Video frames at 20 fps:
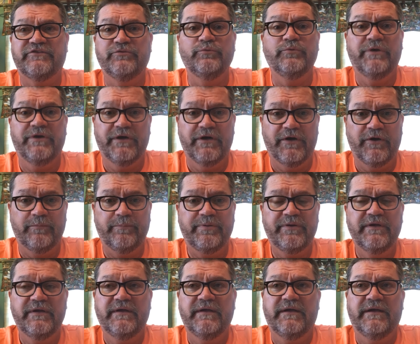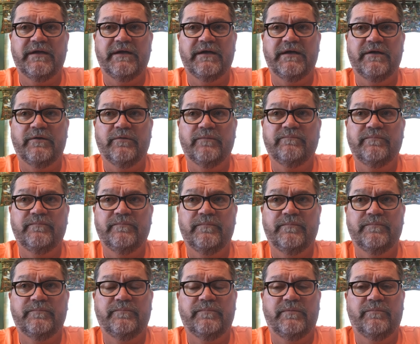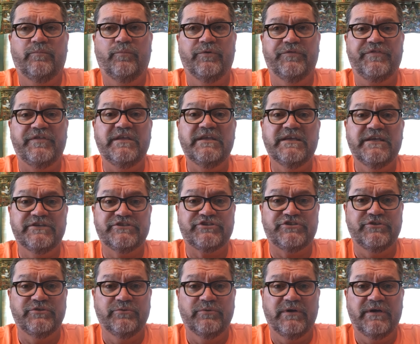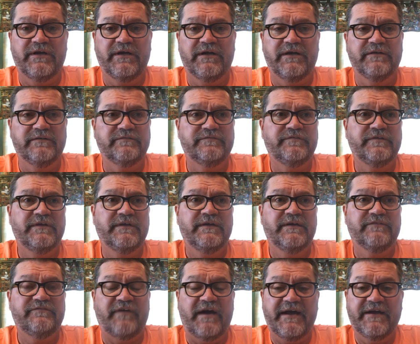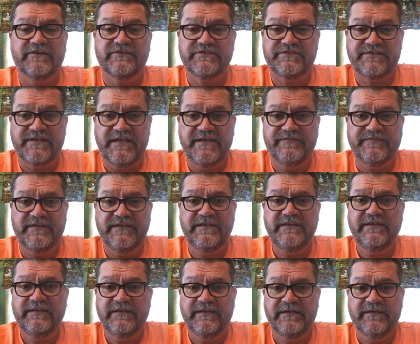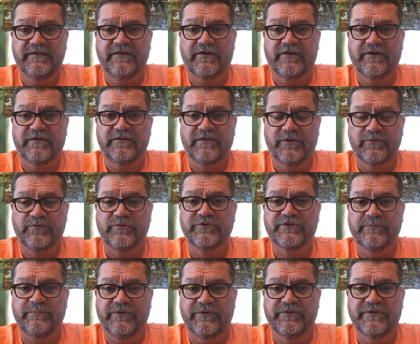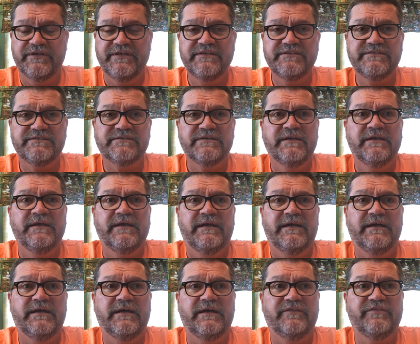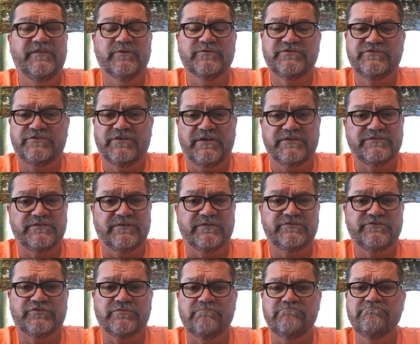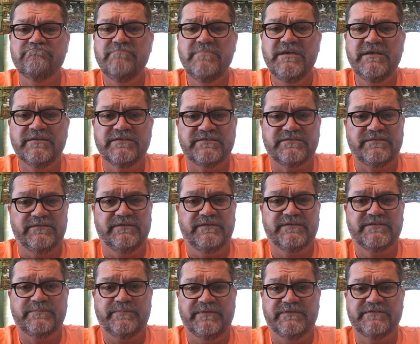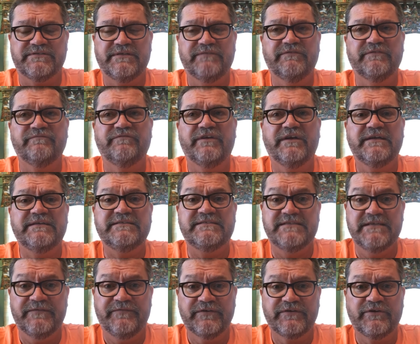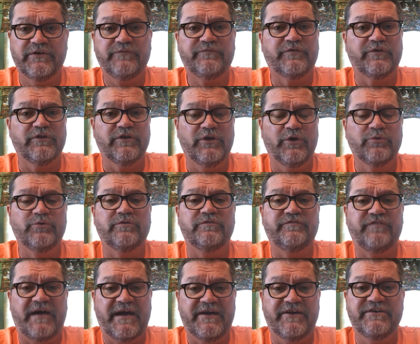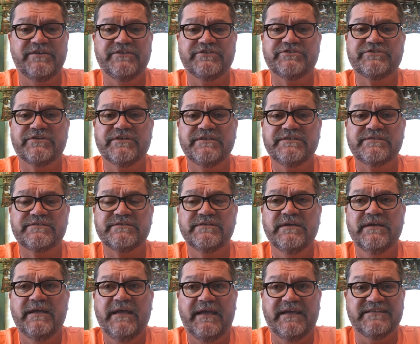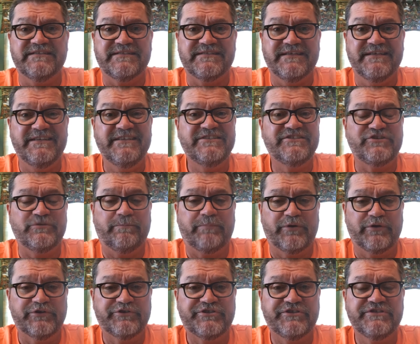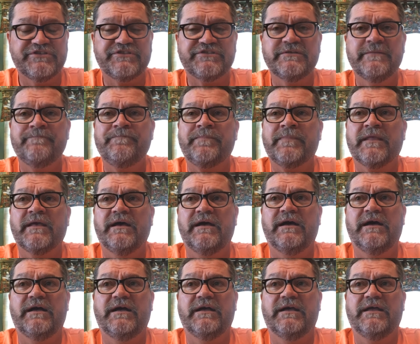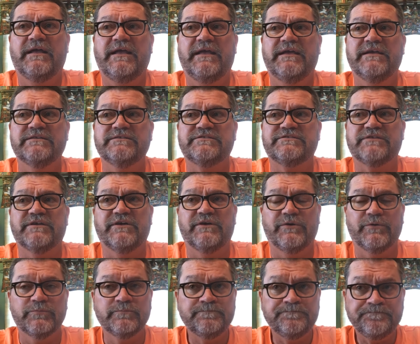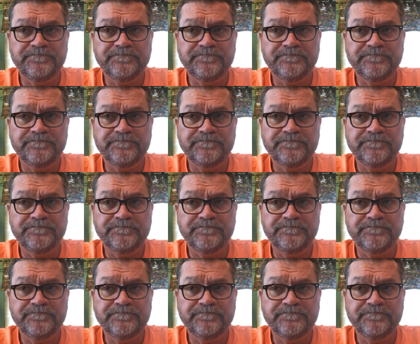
to help with the issue of fire safety in our local communities. Those trucks are tremendously expensive and very difficult for local fire districts and cities to purchase. And so